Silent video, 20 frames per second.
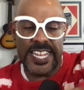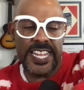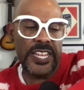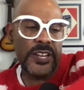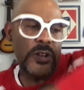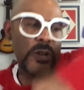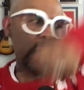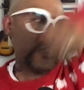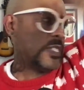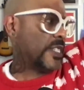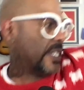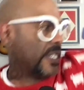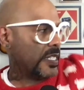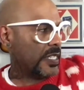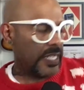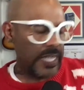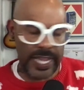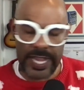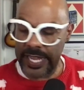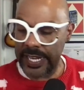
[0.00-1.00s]
innards
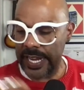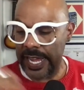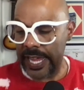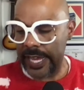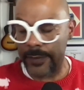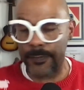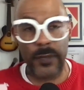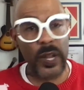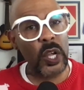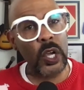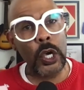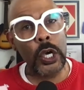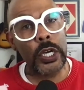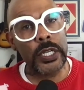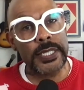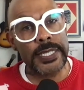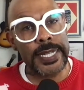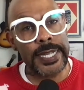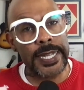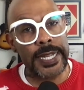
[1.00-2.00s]
and
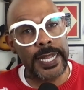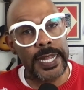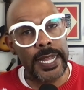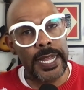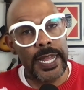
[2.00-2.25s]
cooked it,